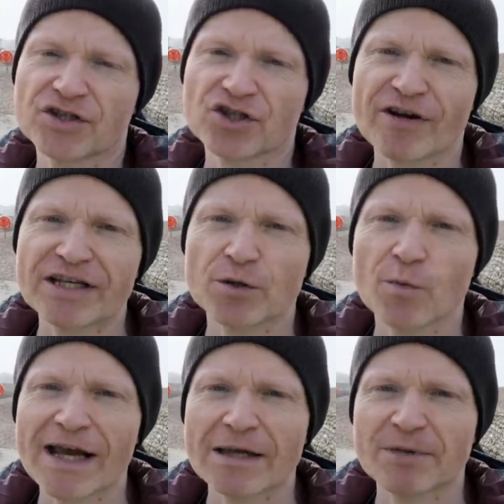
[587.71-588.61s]
straight
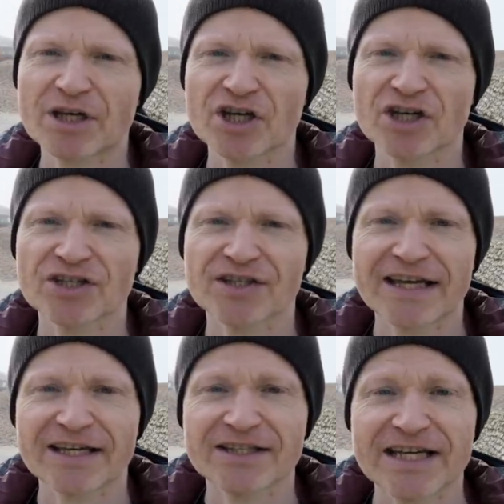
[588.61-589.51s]
away because
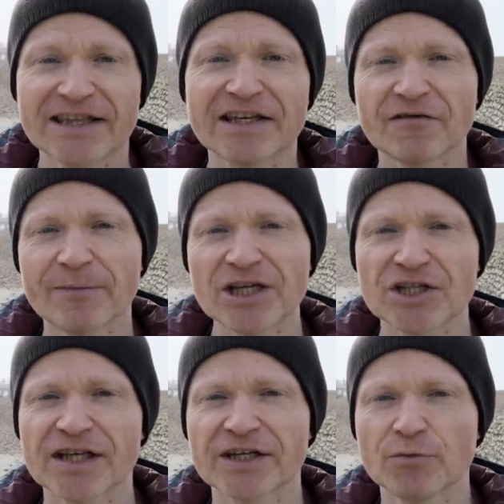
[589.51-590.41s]
they contain the
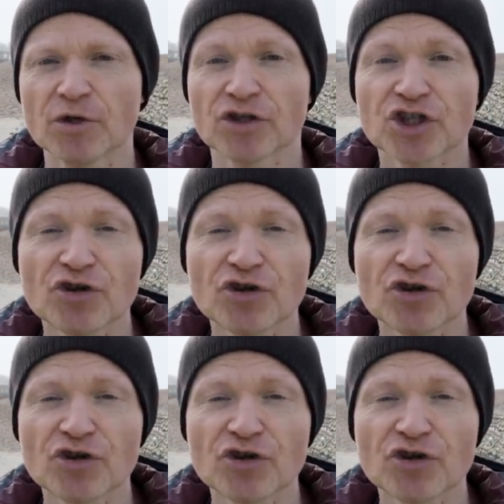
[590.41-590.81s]
information that you want.